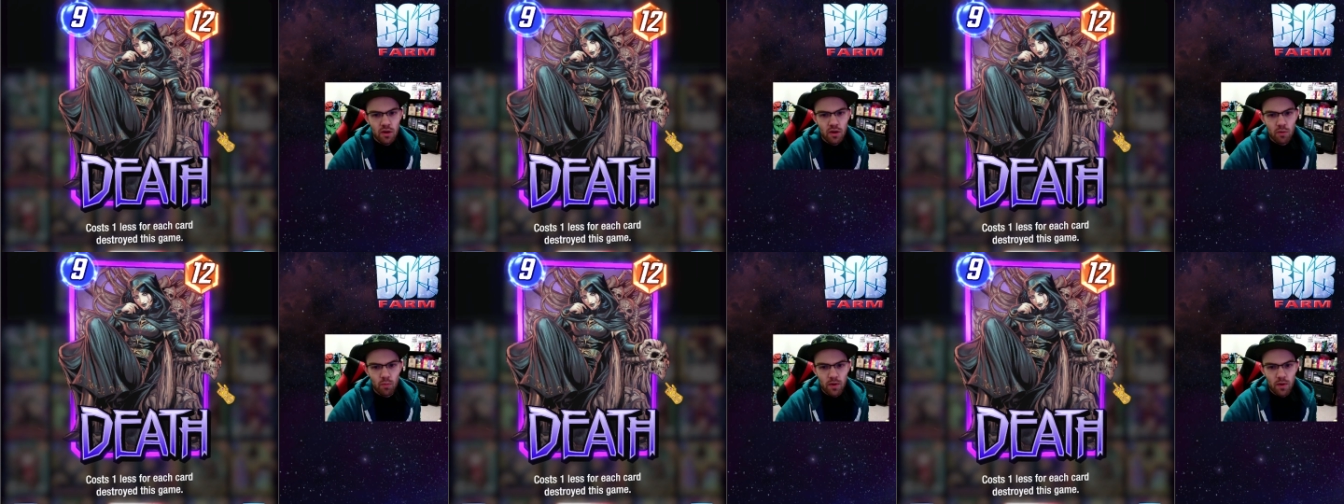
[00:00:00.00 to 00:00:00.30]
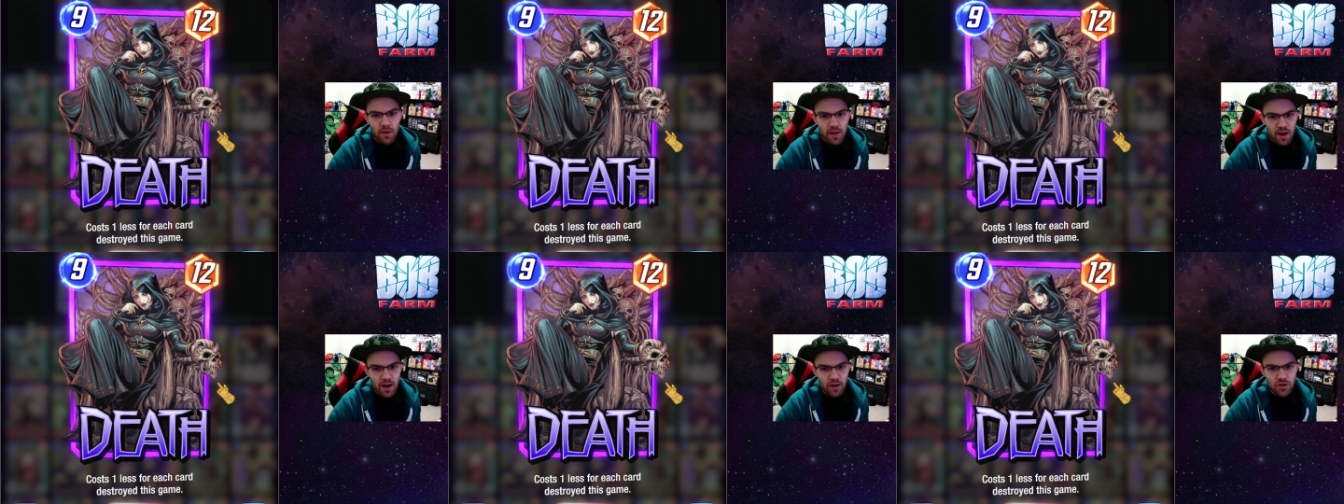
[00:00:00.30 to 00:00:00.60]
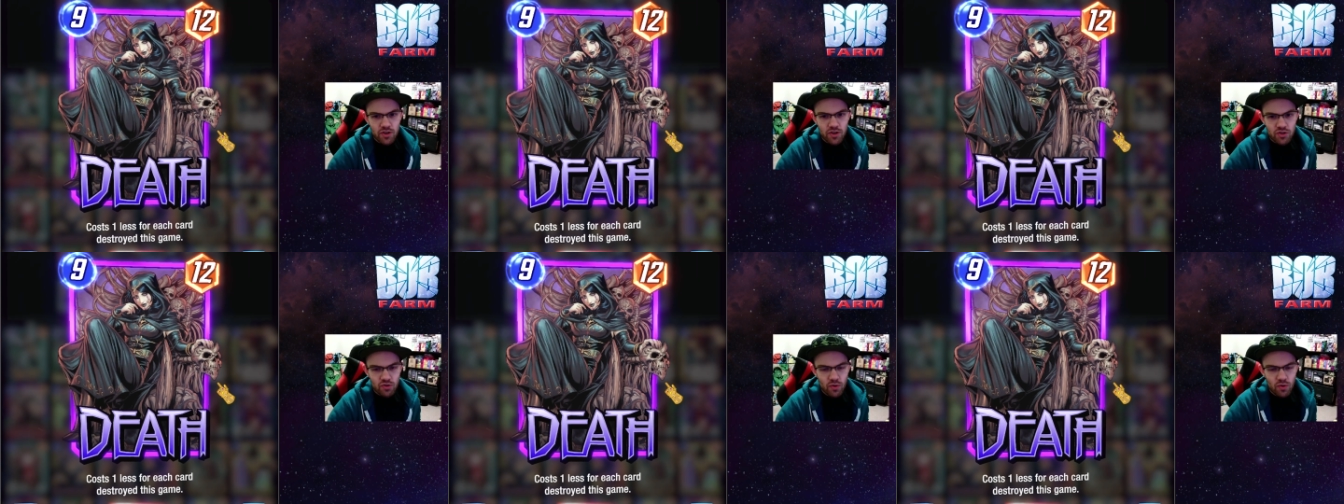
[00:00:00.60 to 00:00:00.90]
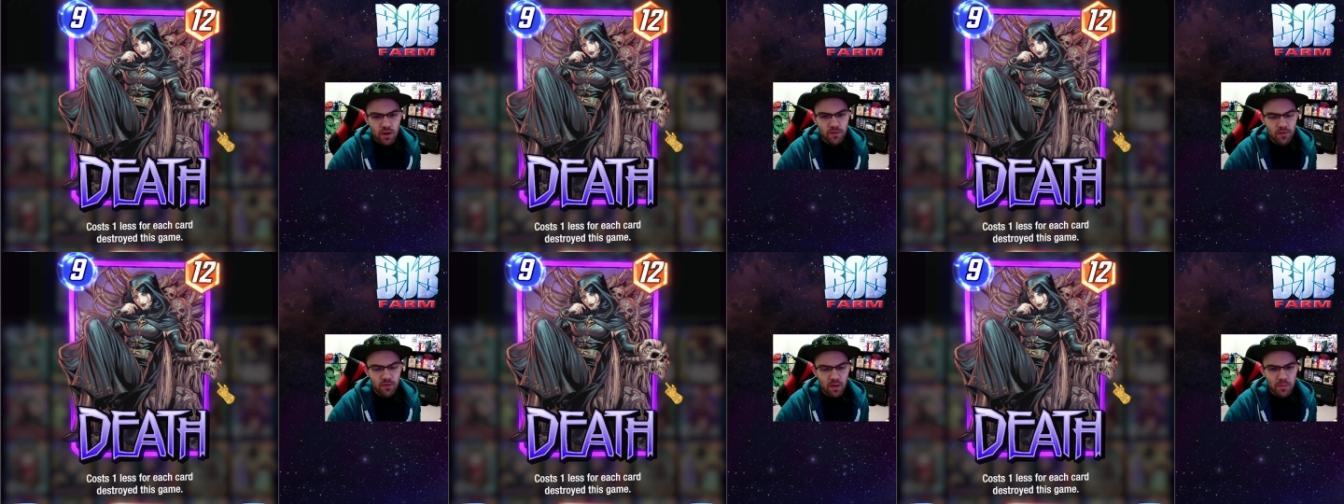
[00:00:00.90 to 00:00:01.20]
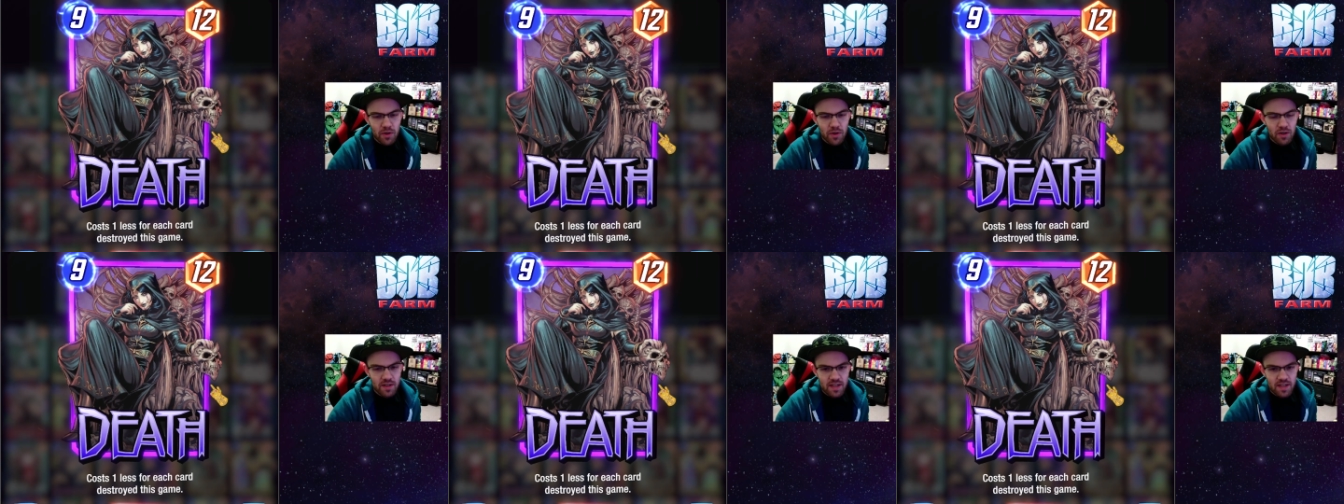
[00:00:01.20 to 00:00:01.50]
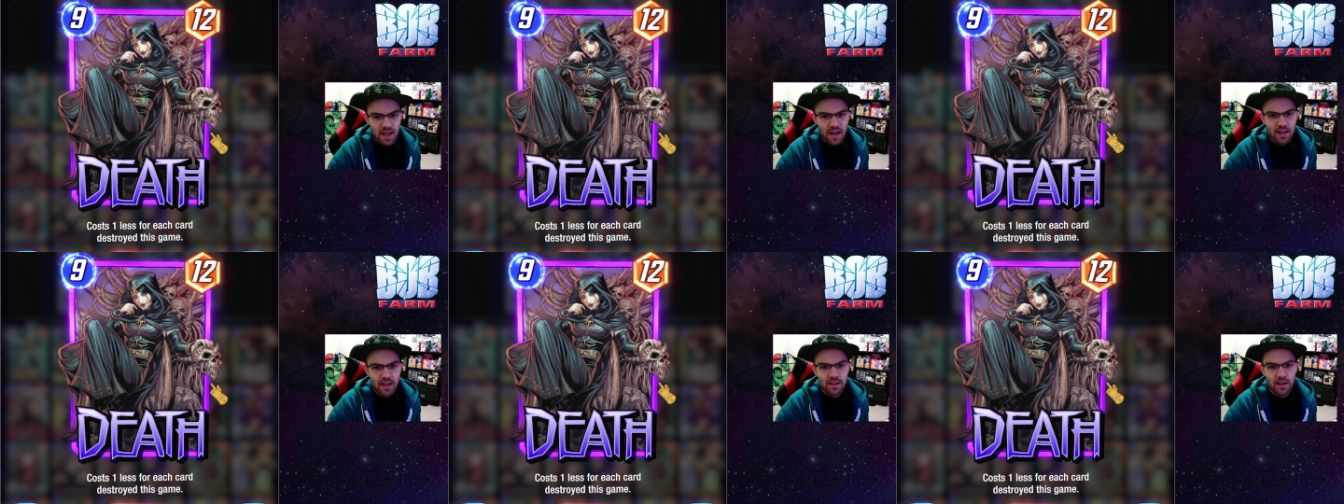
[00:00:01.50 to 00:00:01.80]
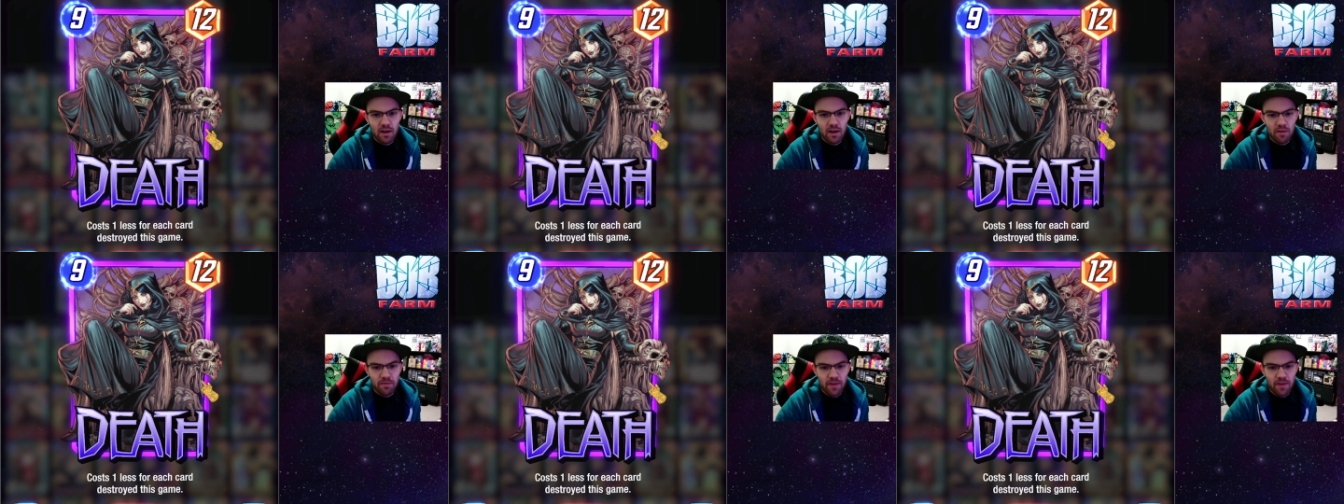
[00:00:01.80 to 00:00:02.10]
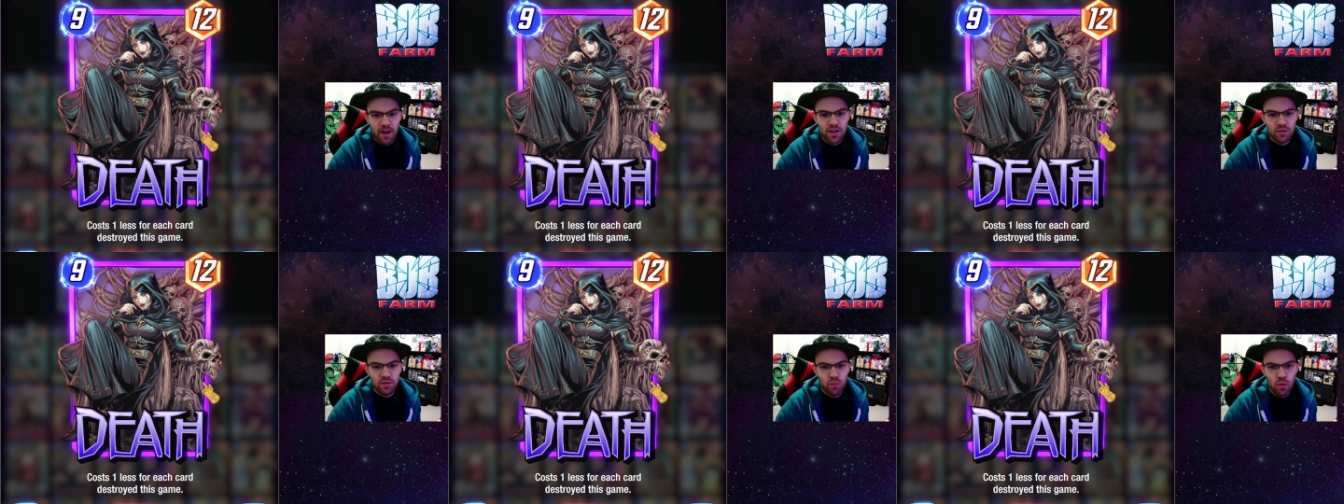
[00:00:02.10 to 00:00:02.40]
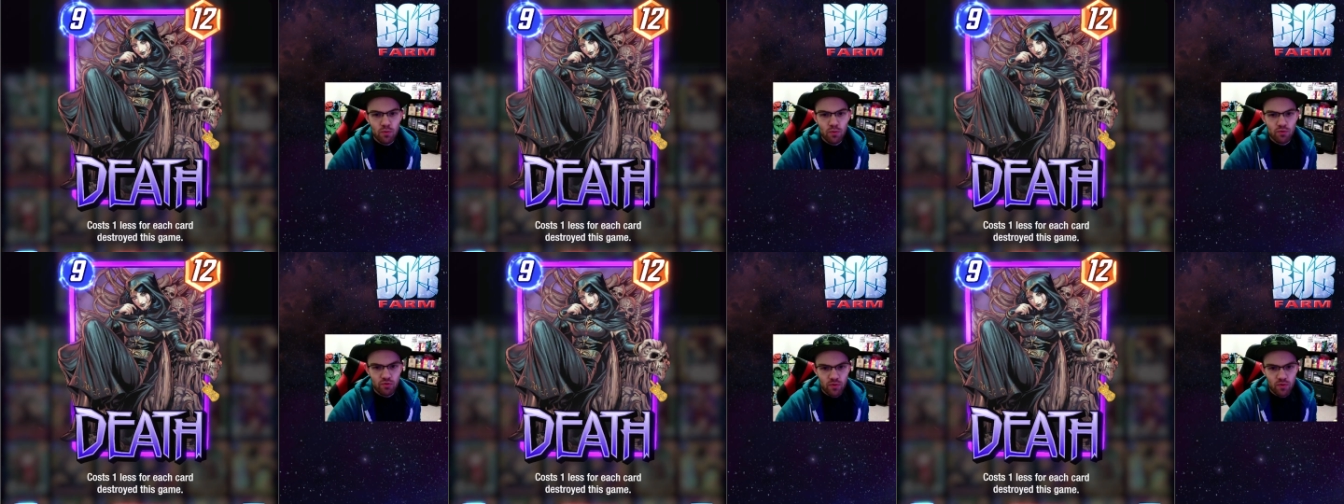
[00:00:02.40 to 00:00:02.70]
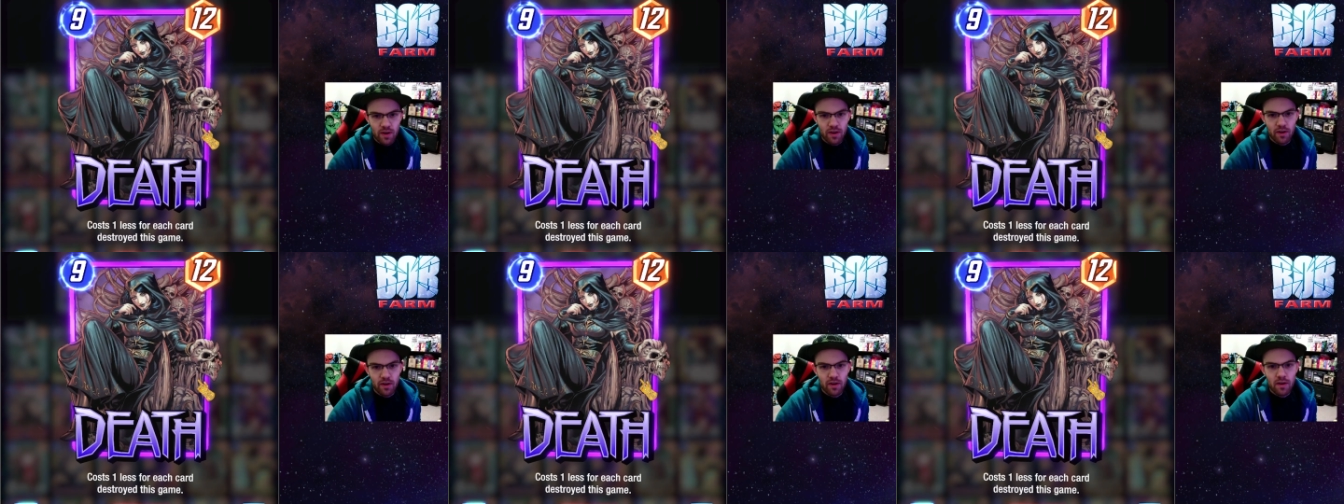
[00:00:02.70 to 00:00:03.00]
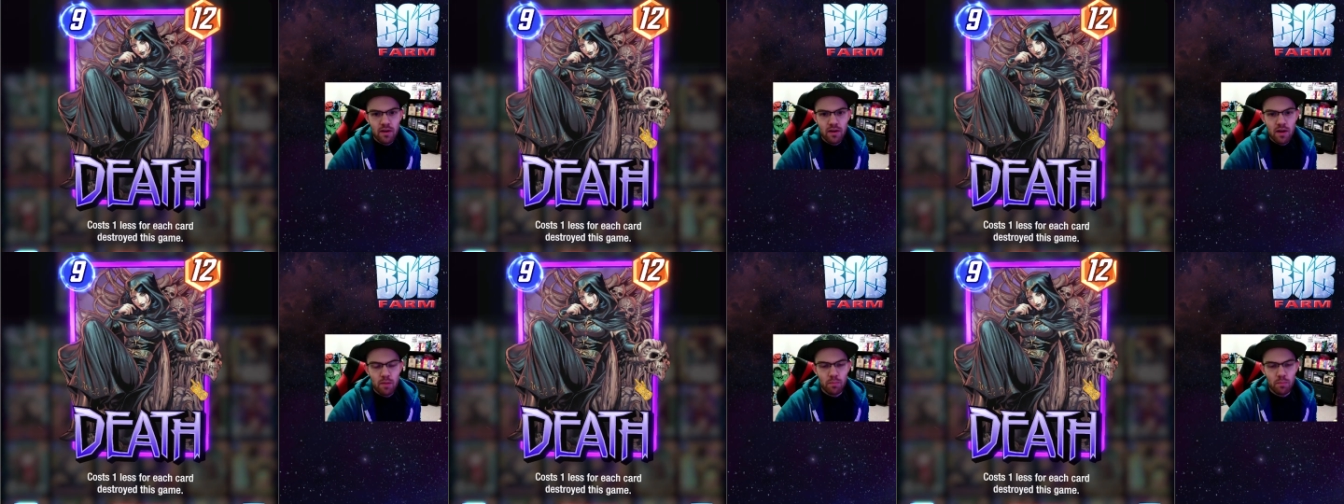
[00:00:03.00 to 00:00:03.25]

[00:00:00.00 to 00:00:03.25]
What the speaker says: When they're destroyed from your deck, their effects won't trigger,